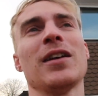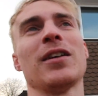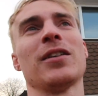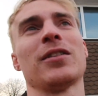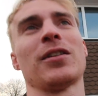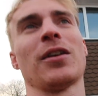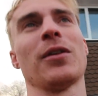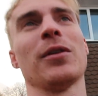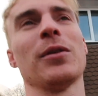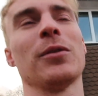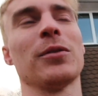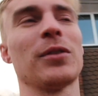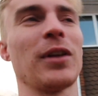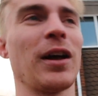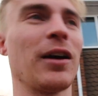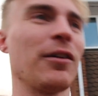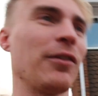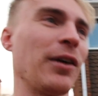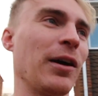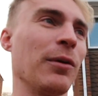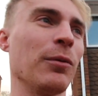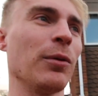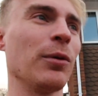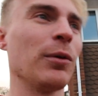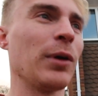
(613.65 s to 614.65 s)
So he was like,
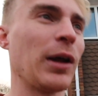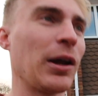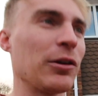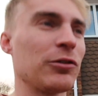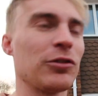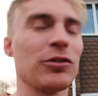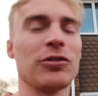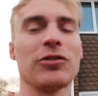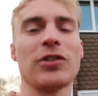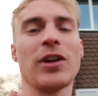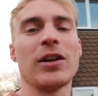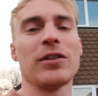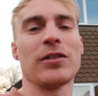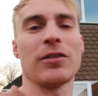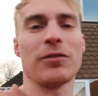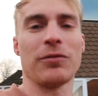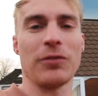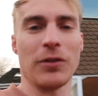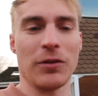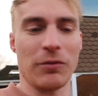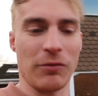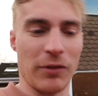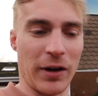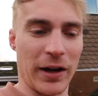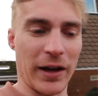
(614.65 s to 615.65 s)
right, well, I'll just change the
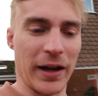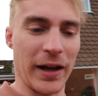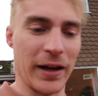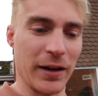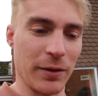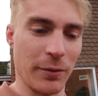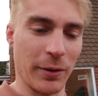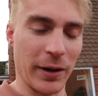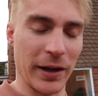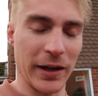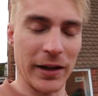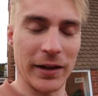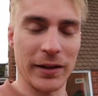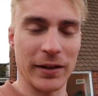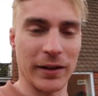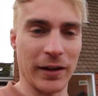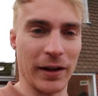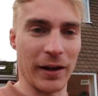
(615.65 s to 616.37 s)
front right anyway,